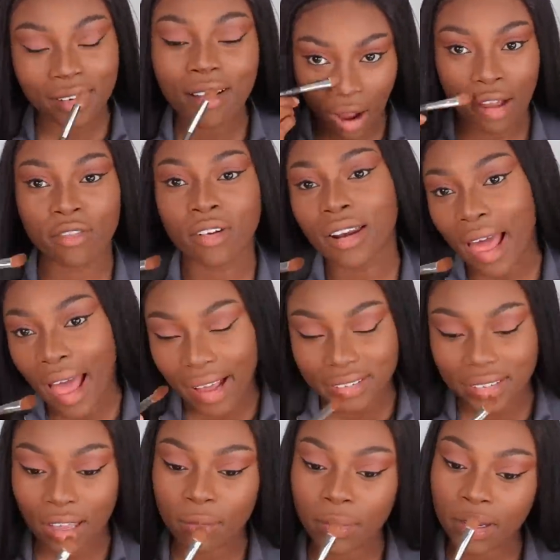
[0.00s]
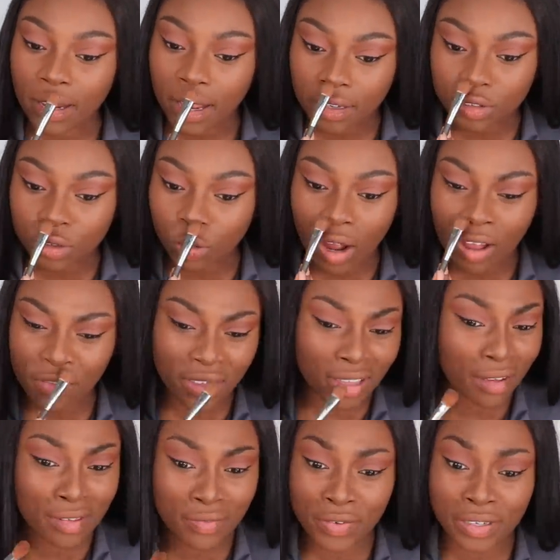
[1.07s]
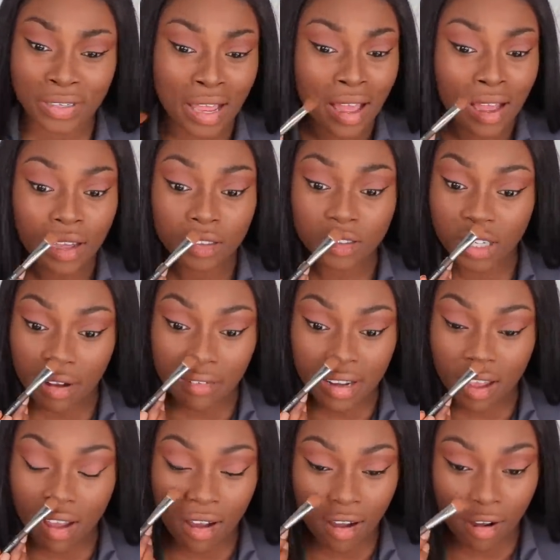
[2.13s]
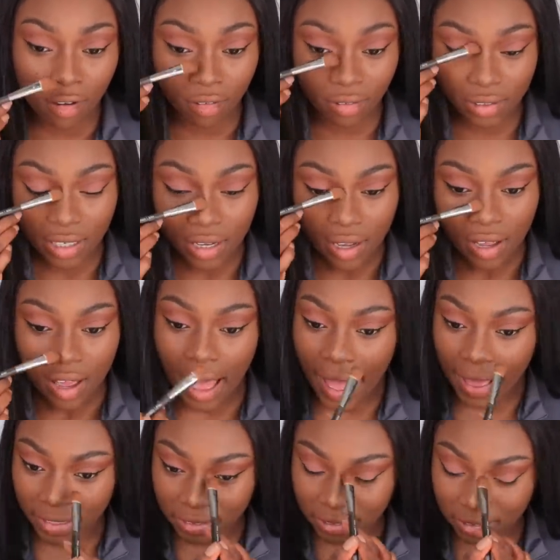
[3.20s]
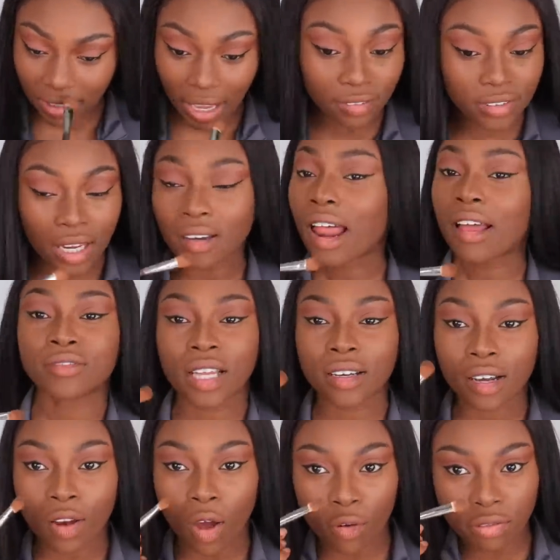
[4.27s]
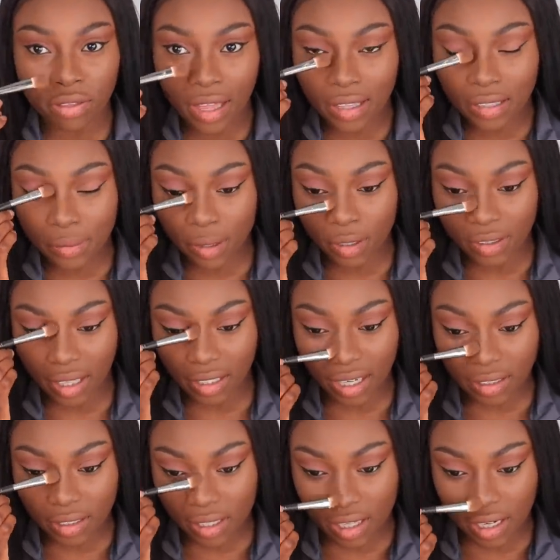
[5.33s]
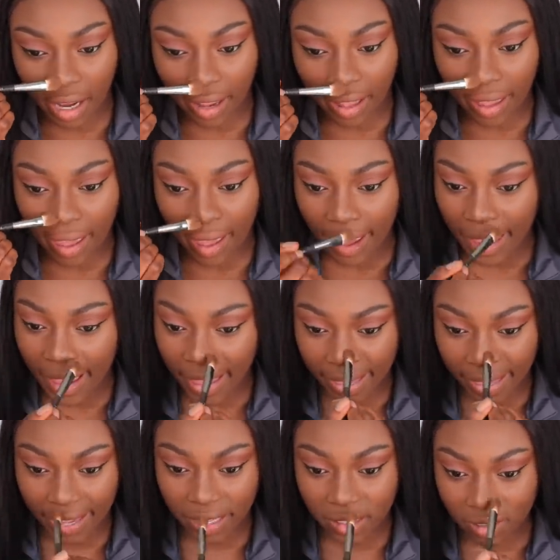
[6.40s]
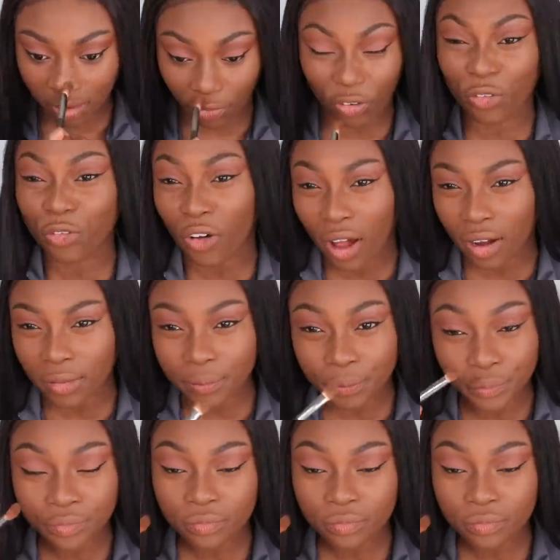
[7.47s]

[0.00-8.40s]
I've relaxed, I've been natural. I think I've been jerry curled, and I've done a lot of things, because at the end of the day, hair is for fun.